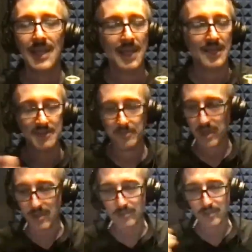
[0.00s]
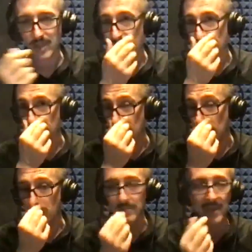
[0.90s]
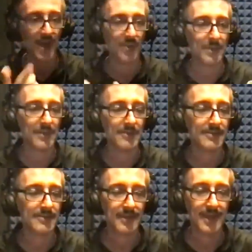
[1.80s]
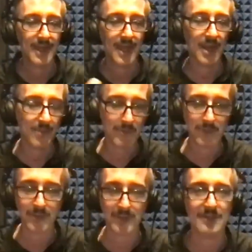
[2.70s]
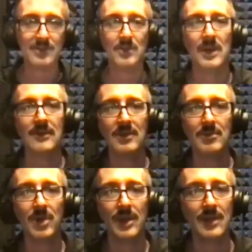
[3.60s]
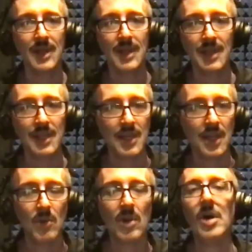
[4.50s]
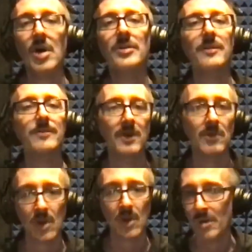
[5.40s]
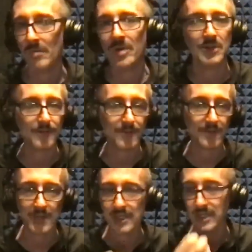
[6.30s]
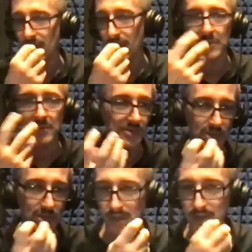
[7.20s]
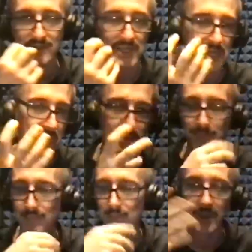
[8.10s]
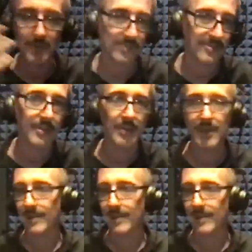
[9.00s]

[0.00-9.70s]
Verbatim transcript: And I play everything on one mouthpiece. I know people think that's crazy, but you know, we're all different. We're all built differently. Everyone's jaws, teeth, lips,